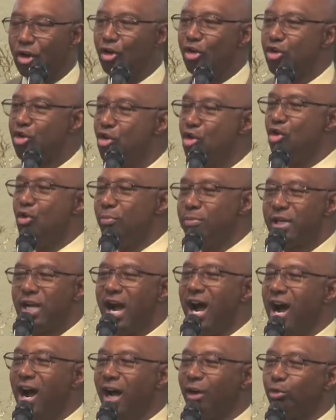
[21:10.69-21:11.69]
whom
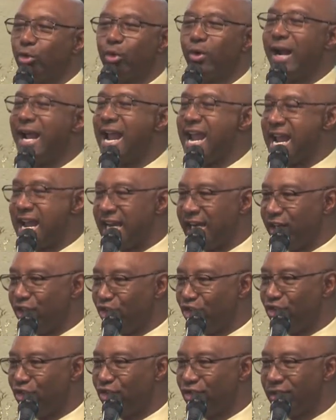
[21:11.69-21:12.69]
God
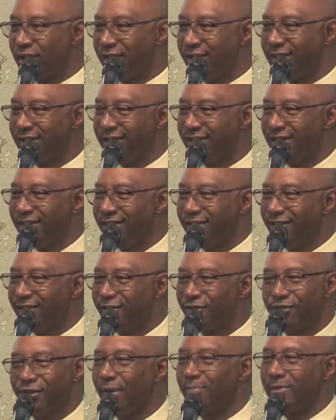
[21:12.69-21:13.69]
raised
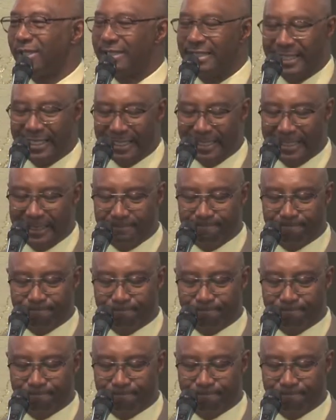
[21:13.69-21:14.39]
from the dead.